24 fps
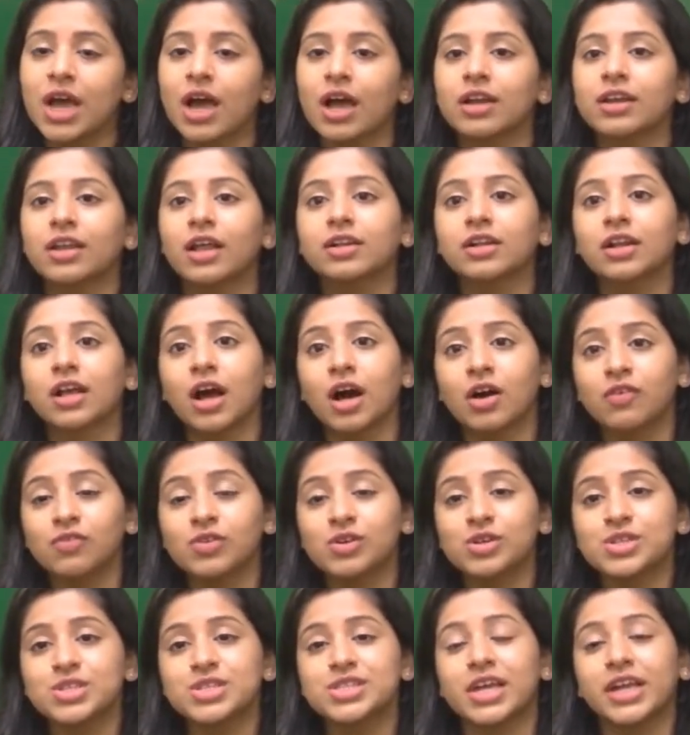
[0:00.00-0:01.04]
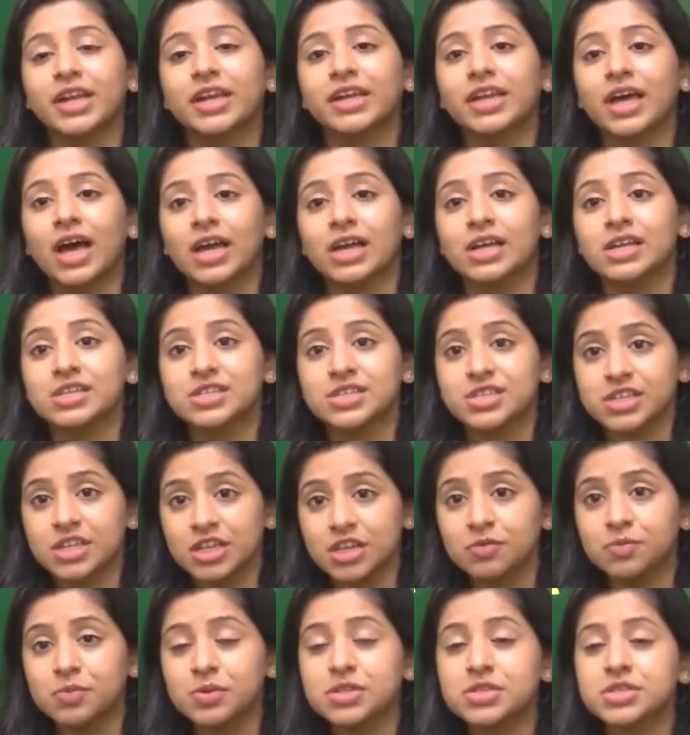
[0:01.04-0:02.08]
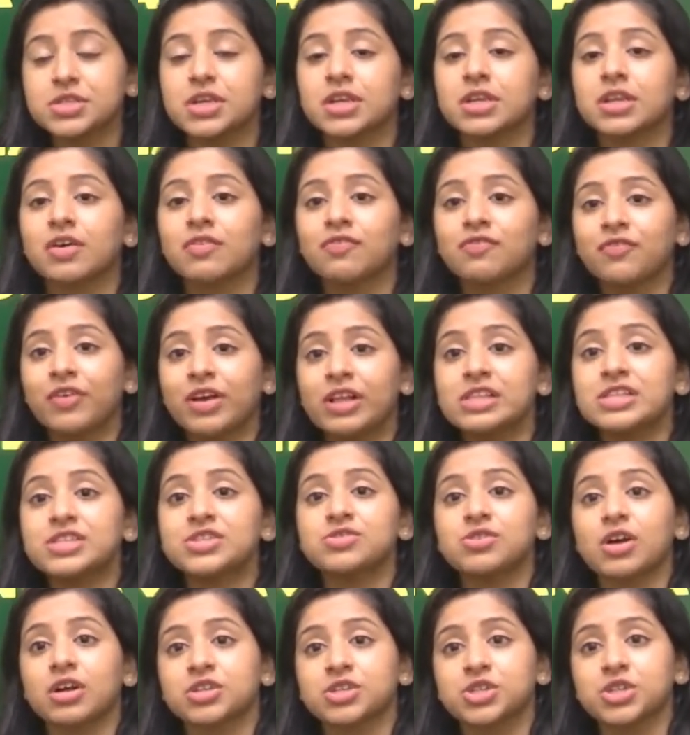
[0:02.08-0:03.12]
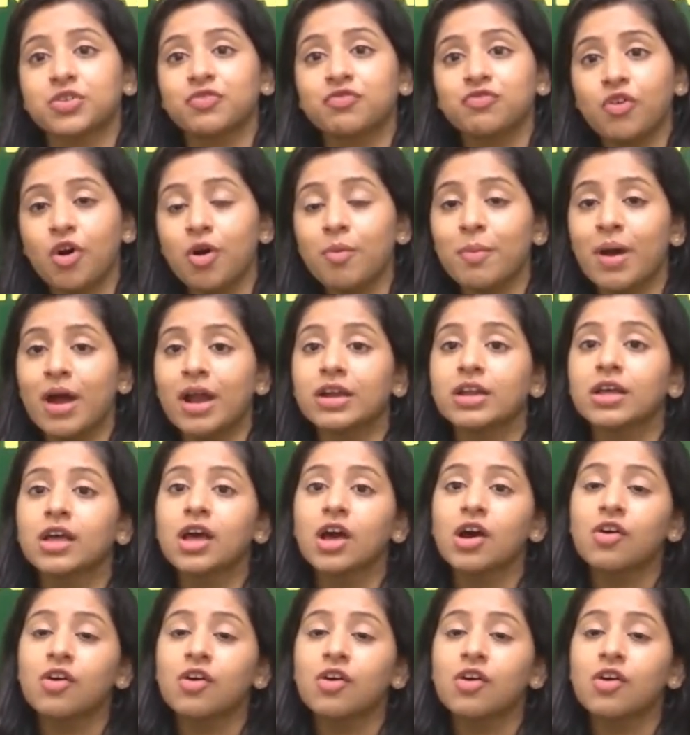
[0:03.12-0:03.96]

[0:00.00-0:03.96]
that covers the entire syllabus in a well-structured format